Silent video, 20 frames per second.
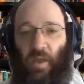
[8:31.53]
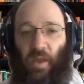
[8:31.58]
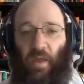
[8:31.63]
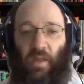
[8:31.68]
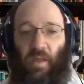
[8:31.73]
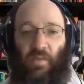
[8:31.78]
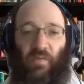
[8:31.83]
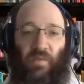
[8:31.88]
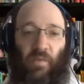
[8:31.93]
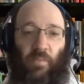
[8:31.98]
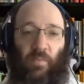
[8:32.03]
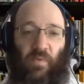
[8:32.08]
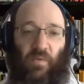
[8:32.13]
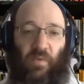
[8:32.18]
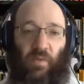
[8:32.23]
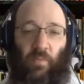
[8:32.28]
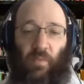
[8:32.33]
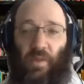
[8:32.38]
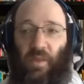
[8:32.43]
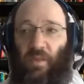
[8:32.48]
it seems
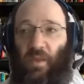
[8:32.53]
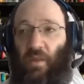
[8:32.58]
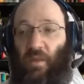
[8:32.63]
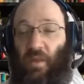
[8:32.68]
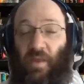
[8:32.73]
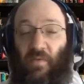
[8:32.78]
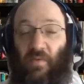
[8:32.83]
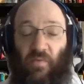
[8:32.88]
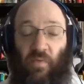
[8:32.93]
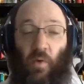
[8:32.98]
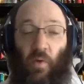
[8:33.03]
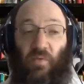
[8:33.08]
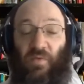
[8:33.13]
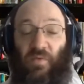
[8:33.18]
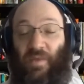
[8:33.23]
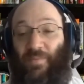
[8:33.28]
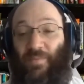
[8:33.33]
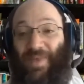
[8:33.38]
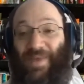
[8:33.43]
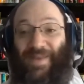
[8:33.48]
to be that even though it
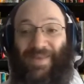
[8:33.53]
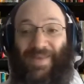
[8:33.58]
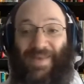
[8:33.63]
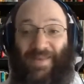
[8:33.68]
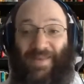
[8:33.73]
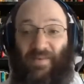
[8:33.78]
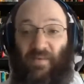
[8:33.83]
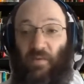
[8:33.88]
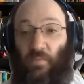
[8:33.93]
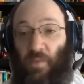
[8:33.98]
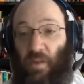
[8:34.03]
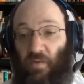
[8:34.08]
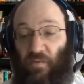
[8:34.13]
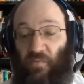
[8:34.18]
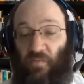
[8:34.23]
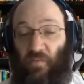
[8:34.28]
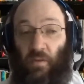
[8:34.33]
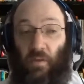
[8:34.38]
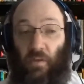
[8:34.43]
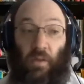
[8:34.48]
seems like an easy
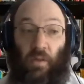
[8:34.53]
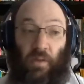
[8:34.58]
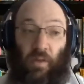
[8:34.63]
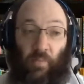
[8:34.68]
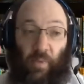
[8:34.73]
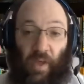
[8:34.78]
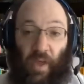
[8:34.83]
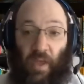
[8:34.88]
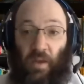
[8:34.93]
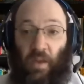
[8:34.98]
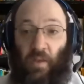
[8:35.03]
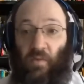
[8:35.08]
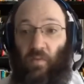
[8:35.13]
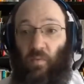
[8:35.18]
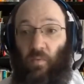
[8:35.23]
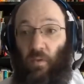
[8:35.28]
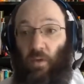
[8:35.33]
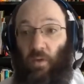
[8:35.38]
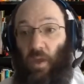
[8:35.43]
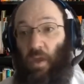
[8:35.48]
mitzvah to buy an
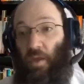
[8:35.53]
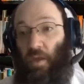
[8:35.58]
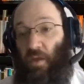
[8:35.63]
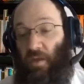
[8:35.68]
esrog,